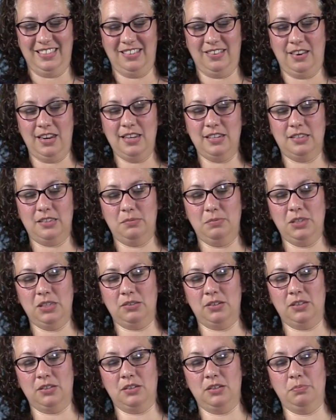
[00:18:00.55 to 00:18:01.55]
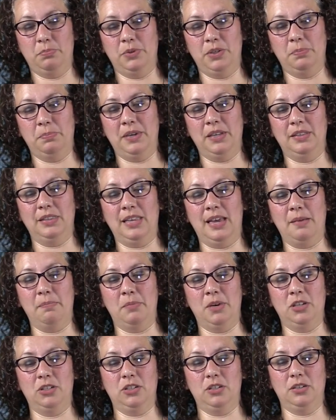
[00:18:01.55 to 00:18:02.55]
All right, so Miss Laura's going to put about that
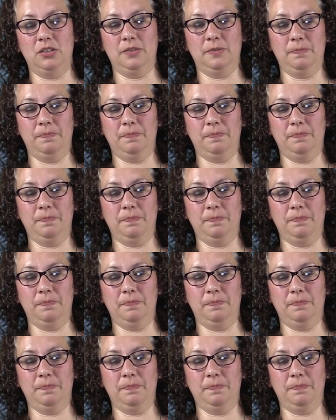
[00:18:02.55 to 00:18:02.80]
much